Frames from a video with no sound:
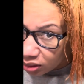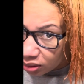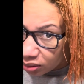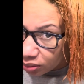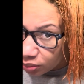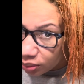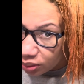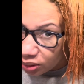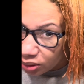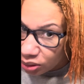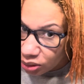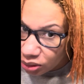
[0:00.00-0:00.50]
of
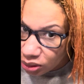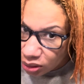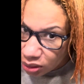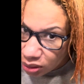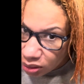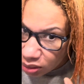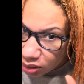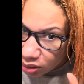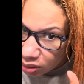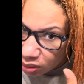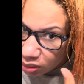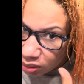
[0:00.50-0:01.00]
when you
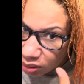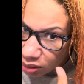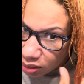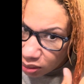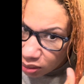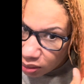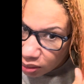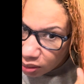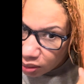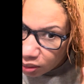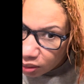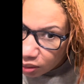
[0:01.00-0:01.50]
just,
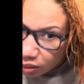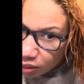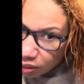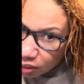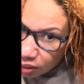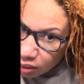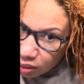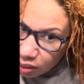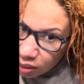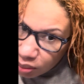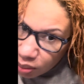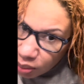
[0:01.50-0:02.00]

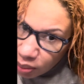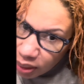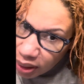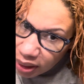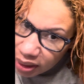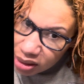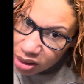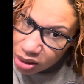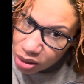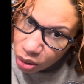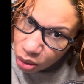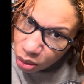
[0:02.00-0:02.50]
why
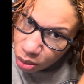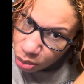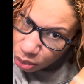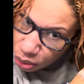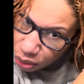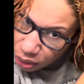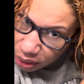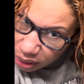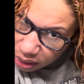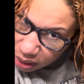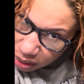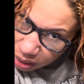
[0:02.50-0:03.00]
it's so
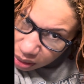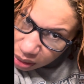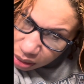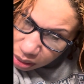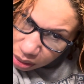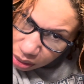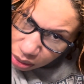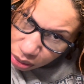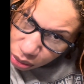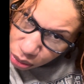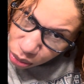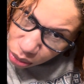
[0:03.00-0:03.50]
important to
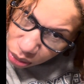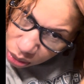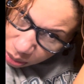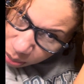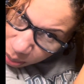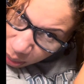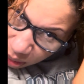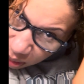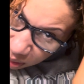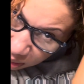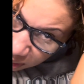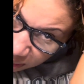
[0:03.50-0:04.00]
do
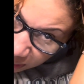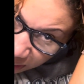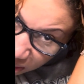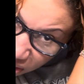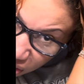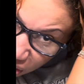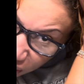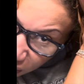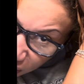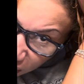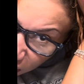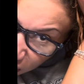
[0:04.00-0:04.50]
small
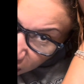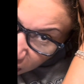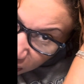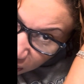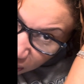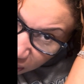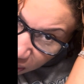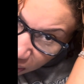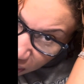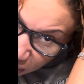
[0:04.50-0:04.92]
sections